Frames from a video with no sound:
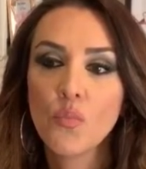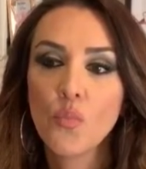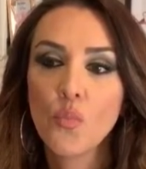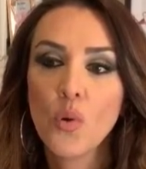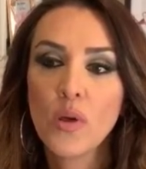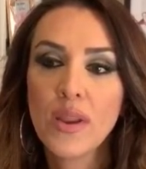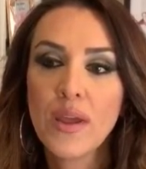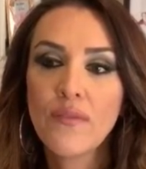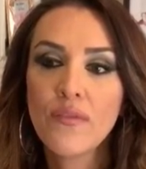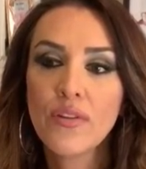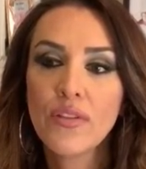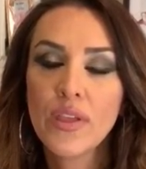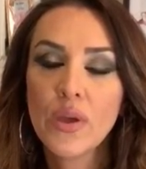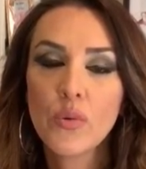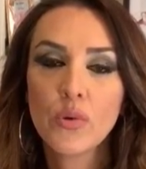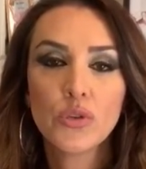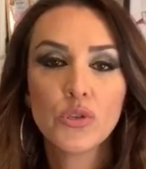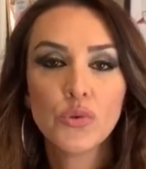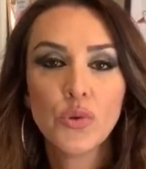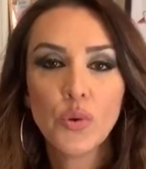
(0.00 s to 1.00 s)
whatever they
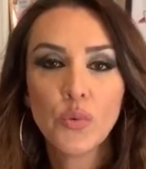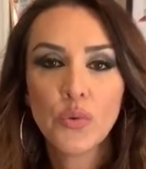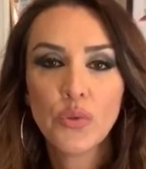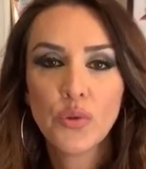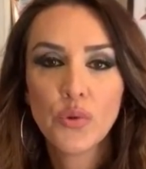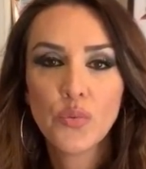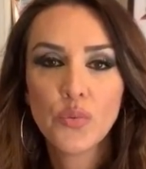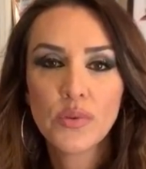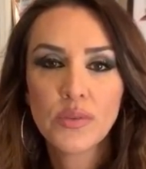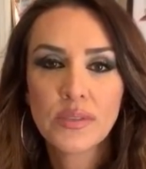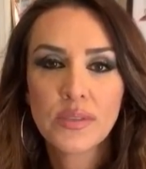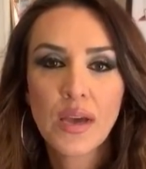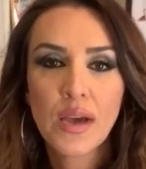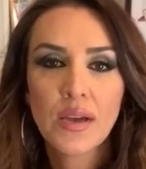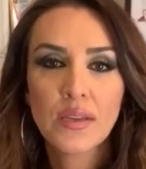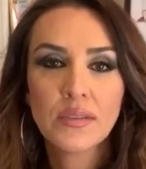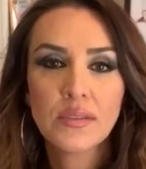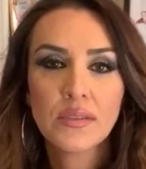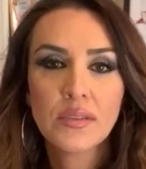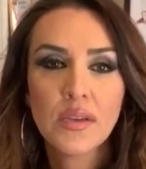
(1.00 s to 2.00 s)
were doing with you was
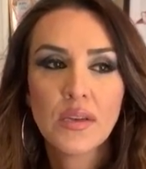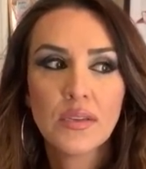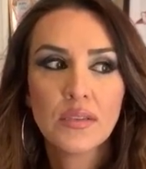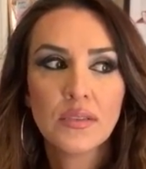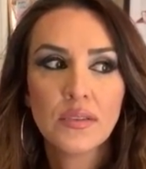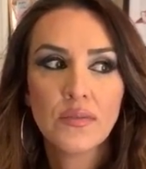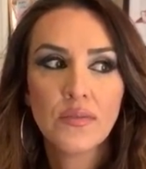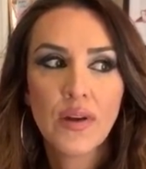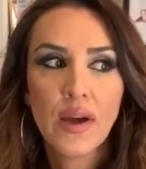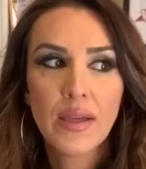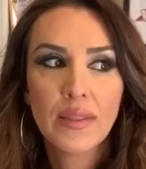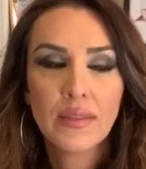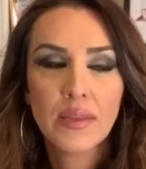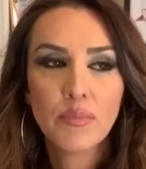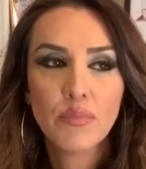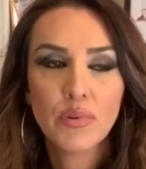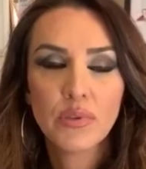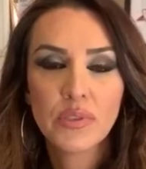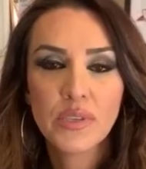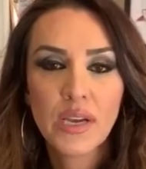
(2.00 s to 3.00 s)
not divinely
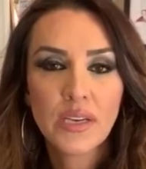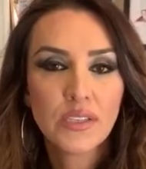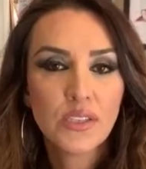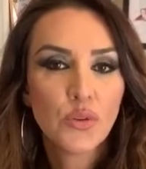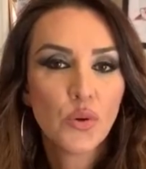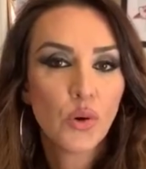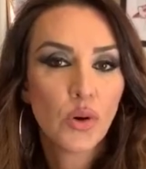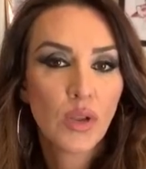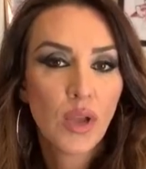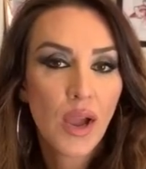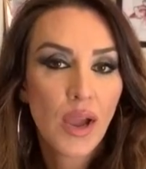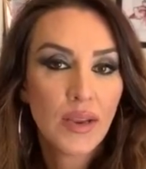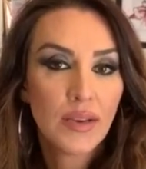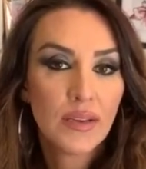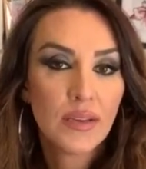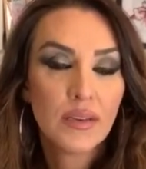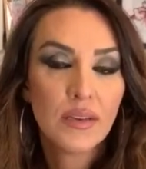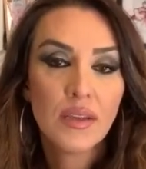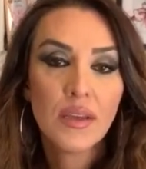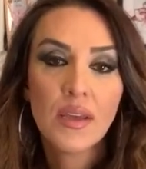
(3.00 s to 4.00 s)
protected or
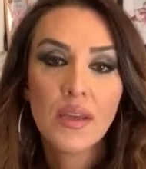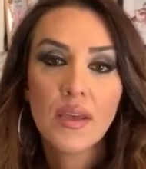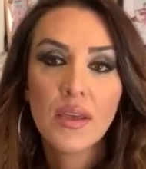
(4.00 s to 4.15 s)
guided,